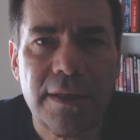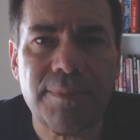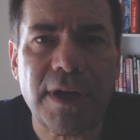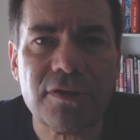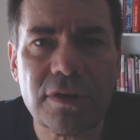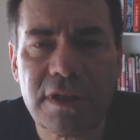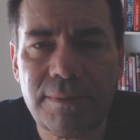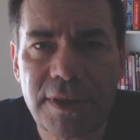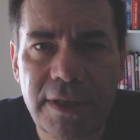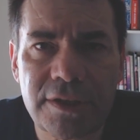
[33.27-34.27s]
The Apostle
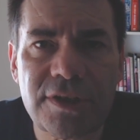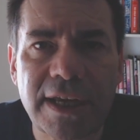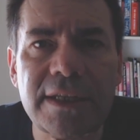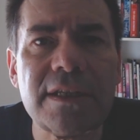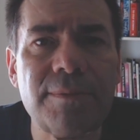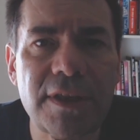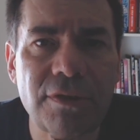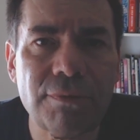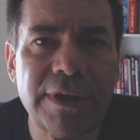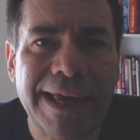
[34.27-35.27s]
Timothy in 2
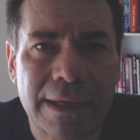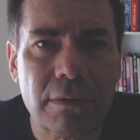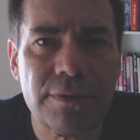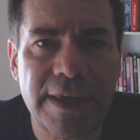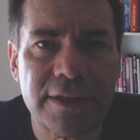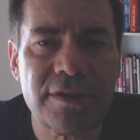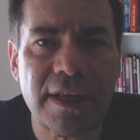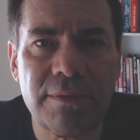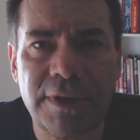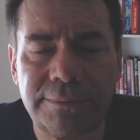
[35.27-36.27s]
Timothy 3 echoed that
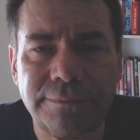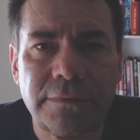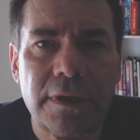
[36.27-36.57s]
sentiment.